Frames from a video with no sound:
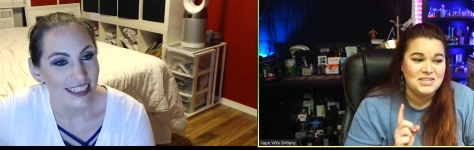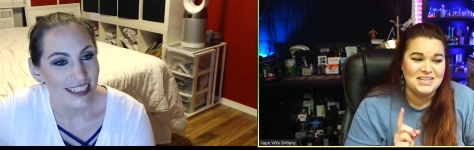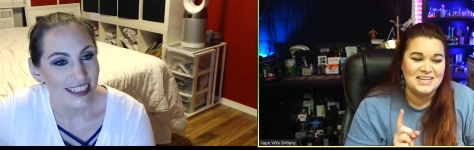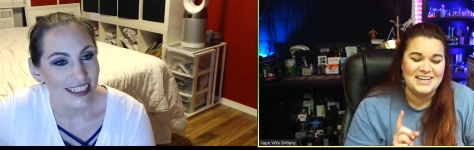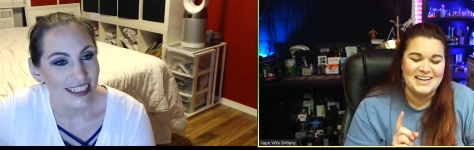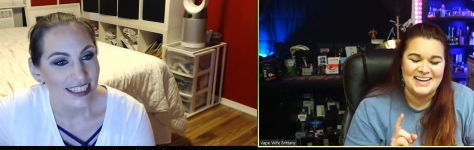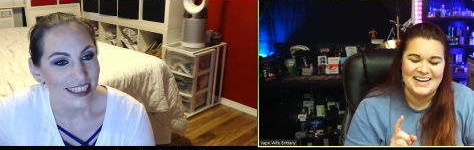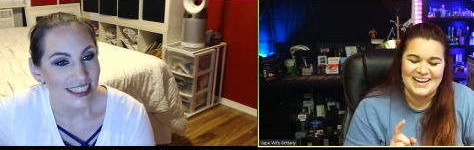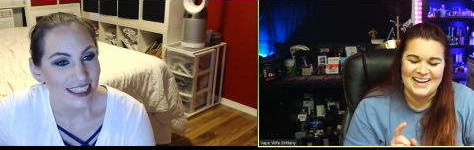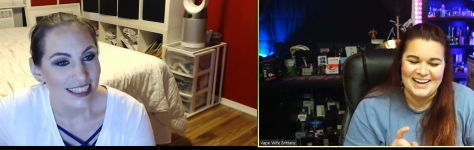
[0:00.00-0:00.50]

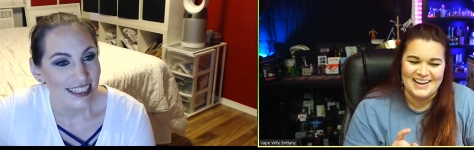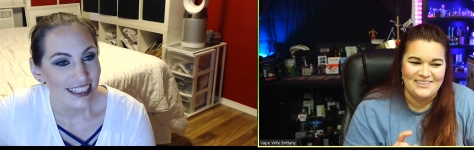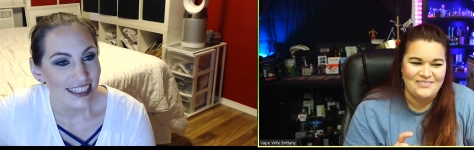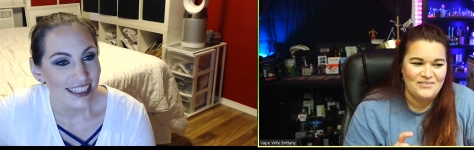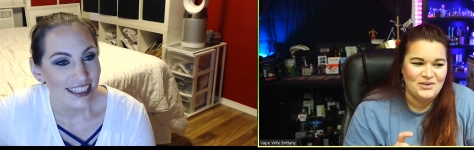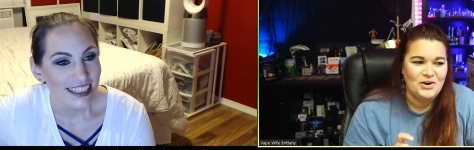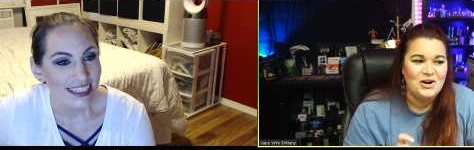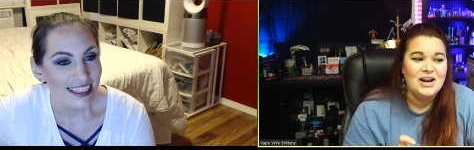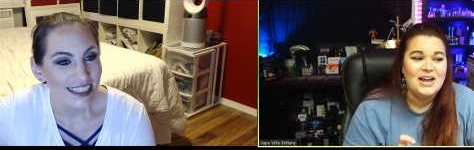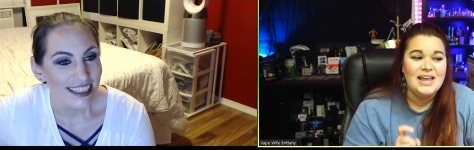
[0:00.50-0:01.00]
Speaker 1: thing ever
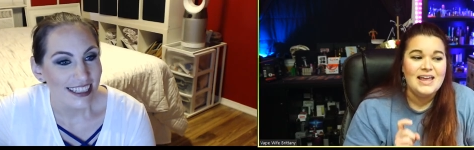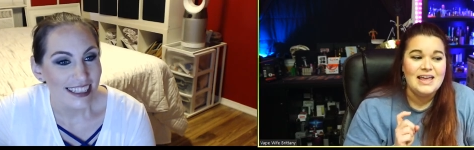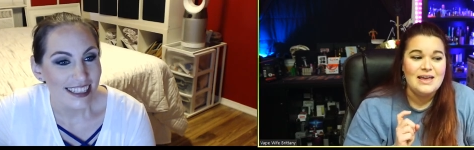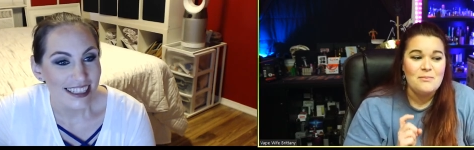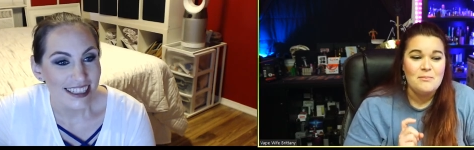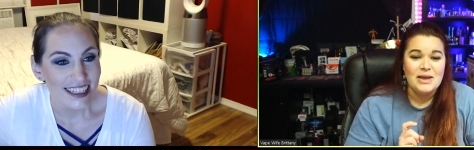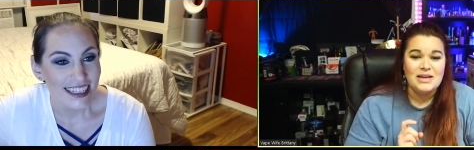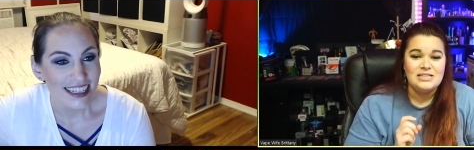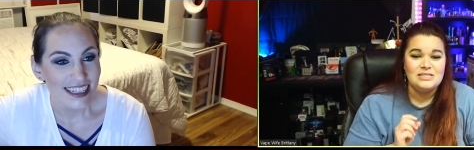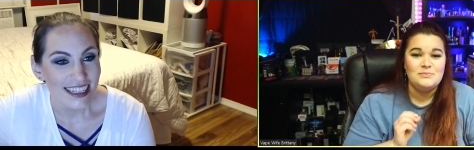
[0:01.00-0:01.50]
it
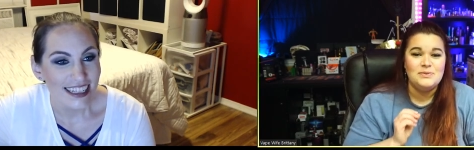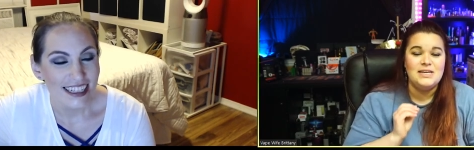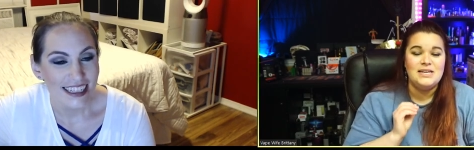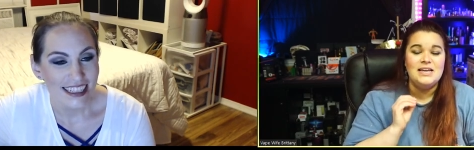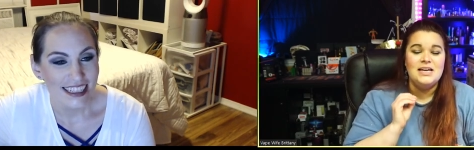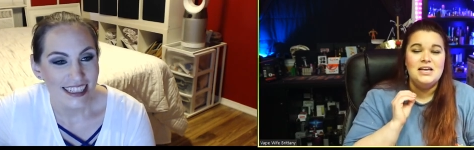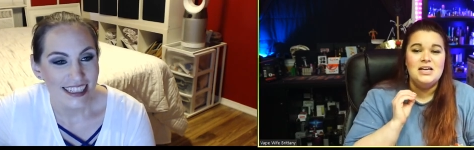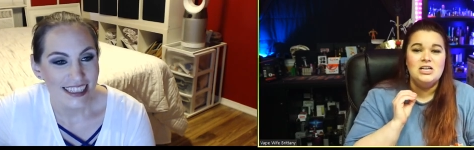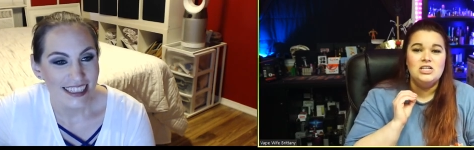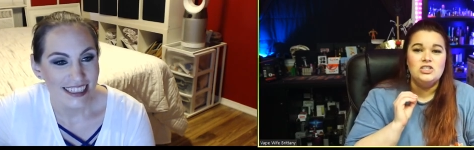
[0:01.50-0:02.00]
makes me
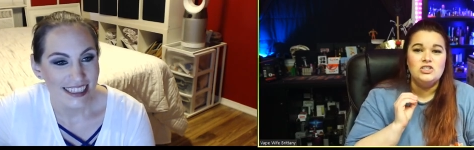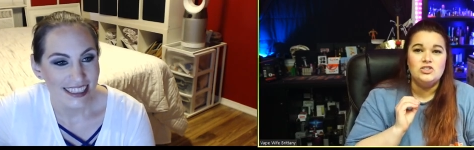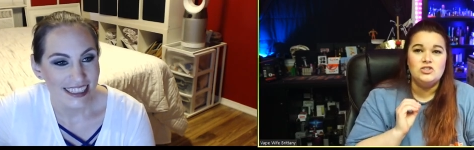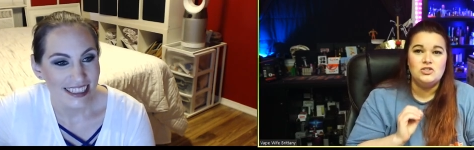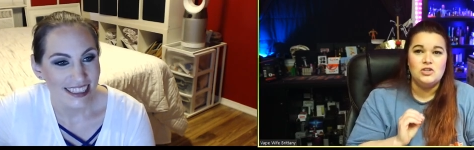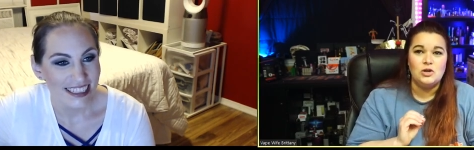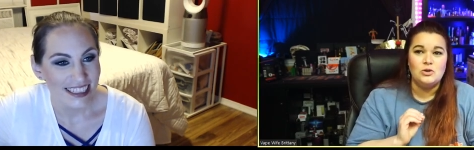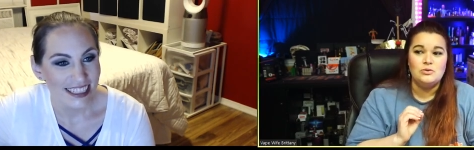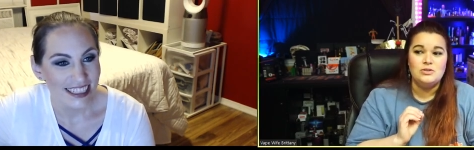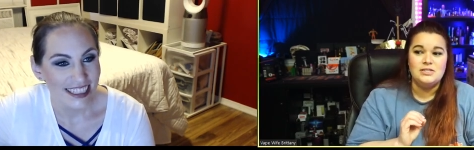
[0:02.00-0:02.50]
so
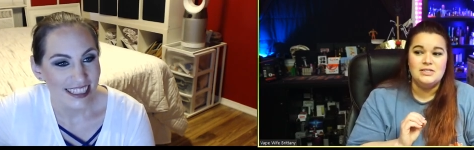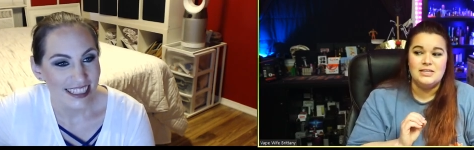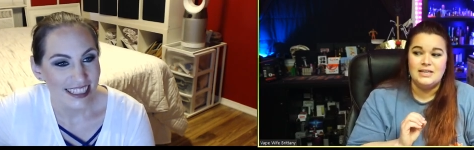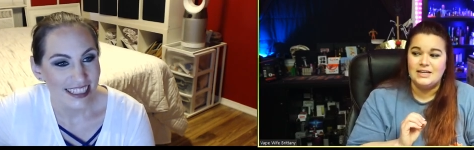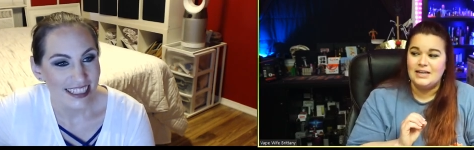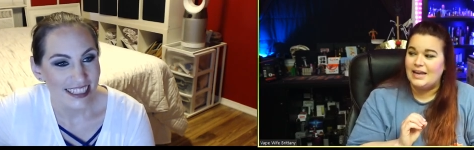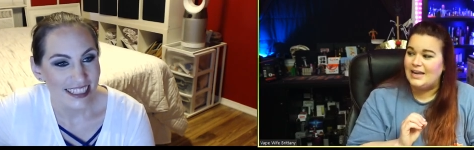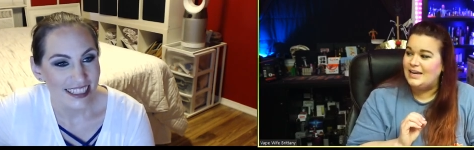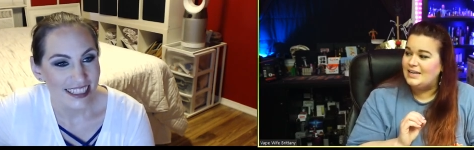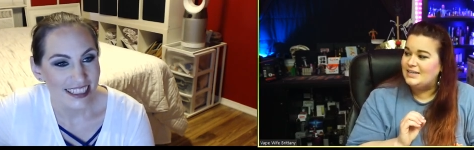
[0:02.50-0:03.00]
sick
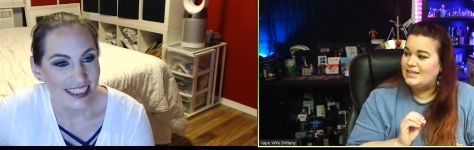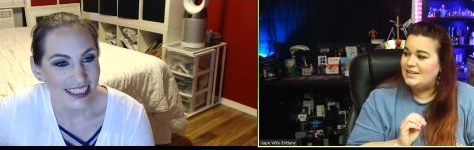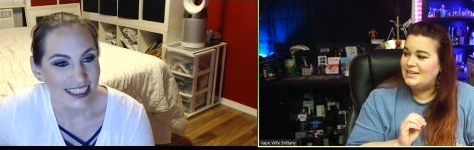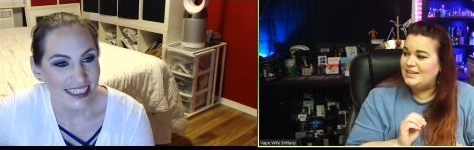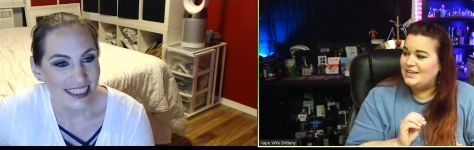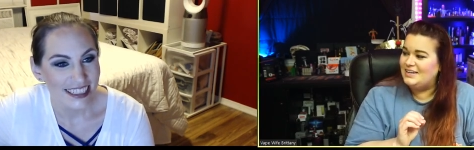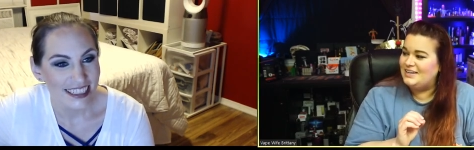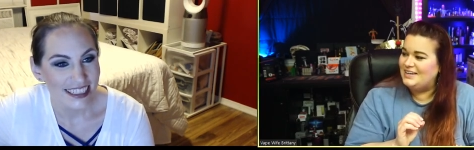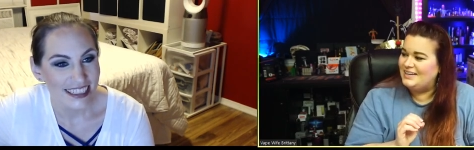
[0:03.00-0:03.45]
andy